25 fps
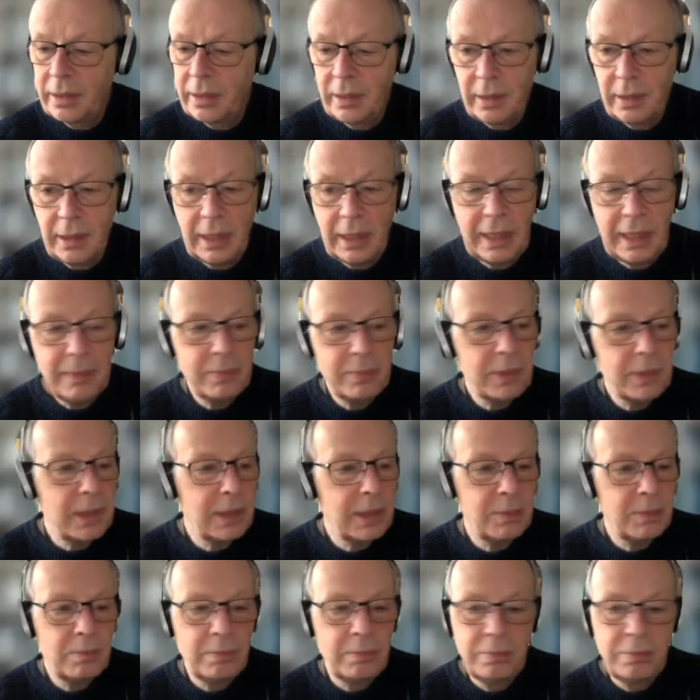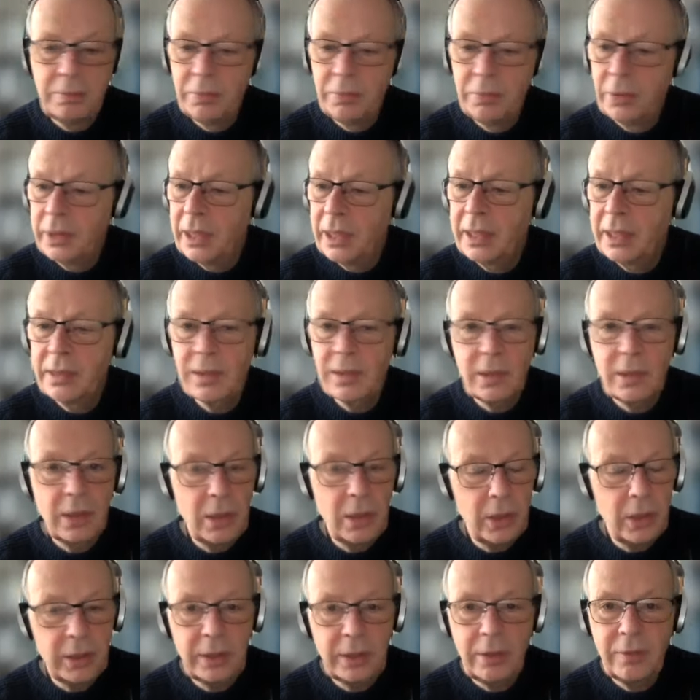Leipzig brings a
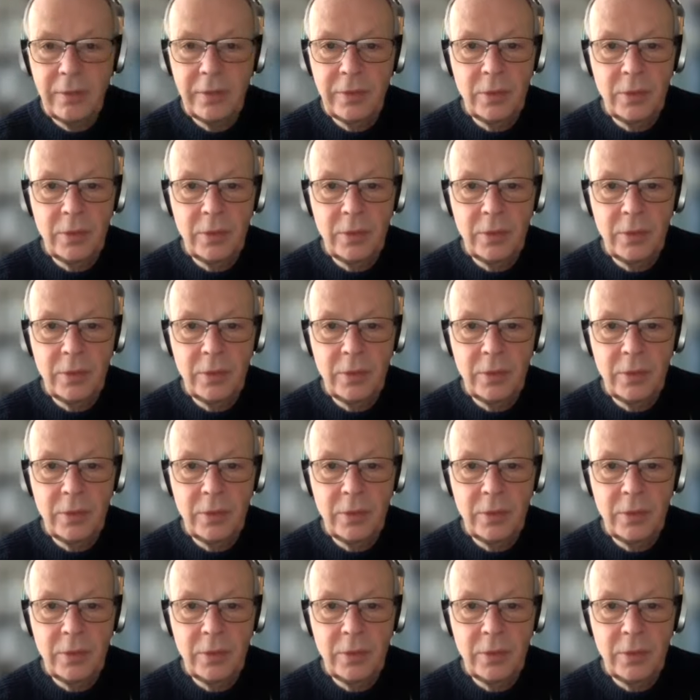lot of